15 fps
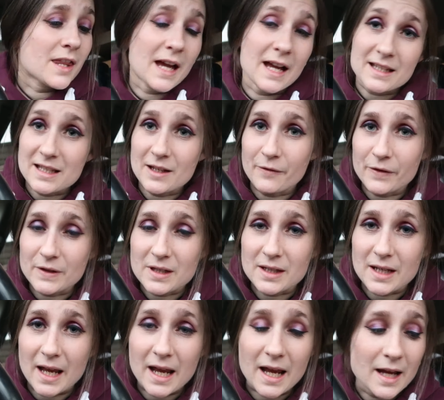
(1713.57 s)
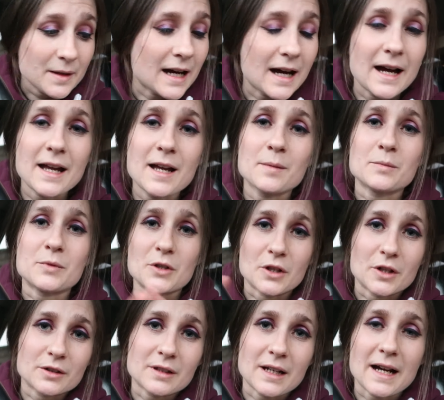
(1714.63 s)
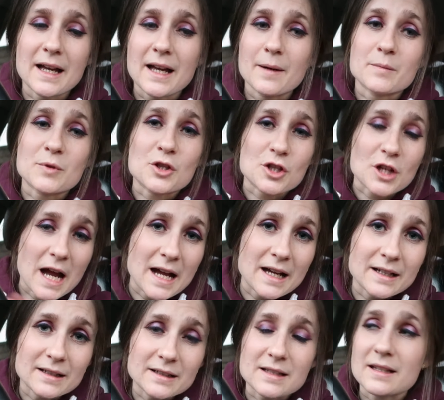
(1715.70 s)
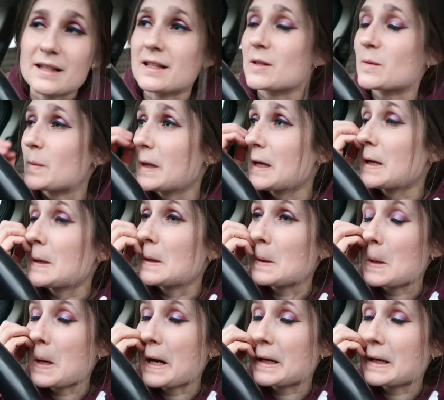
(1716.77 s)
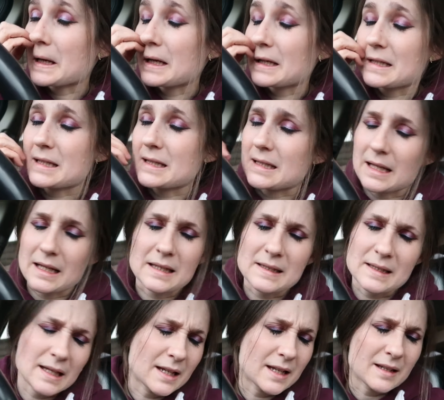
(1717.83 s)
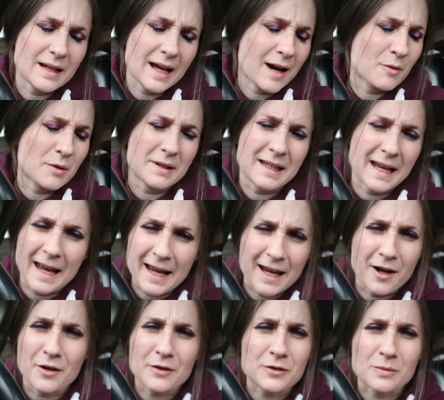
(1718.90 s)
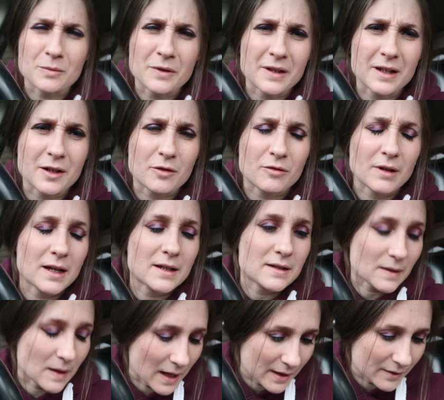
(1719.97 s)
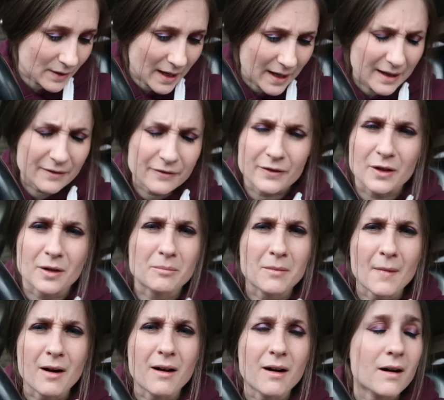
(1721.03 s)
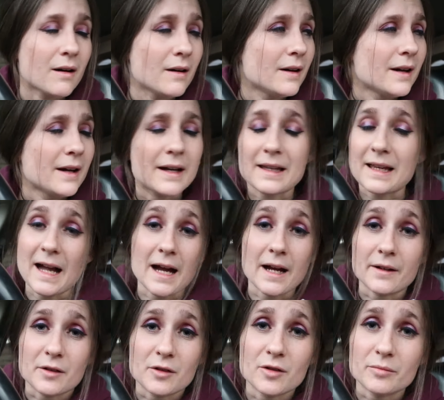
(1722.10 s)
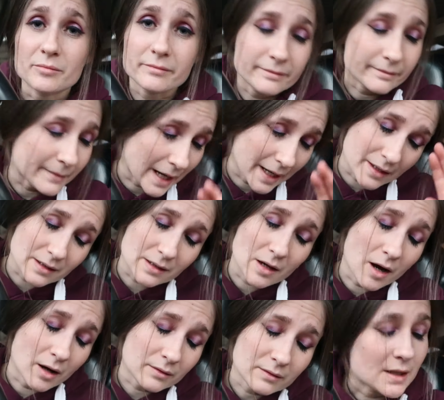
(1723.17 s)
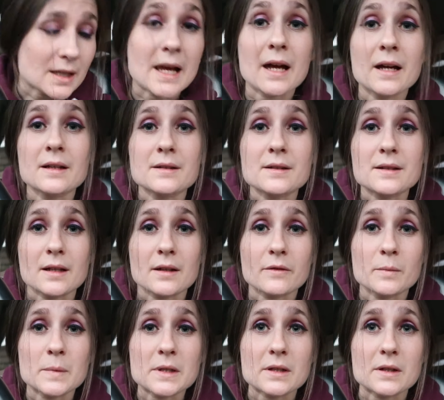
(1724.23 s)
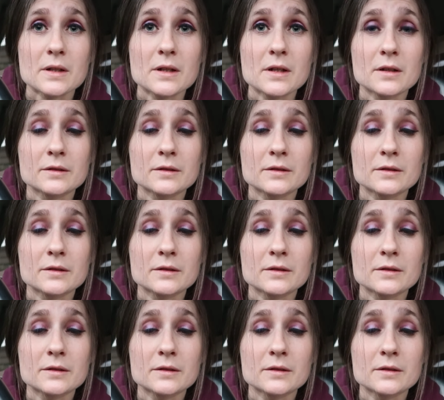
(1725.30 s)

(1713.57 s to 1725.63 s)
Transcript: That's it for today. I am done. I am shattered. It's been like a 16-hour day or something crazy like that, if not more. I can't add up. Mine's gone. Yeah, it's time for me to go.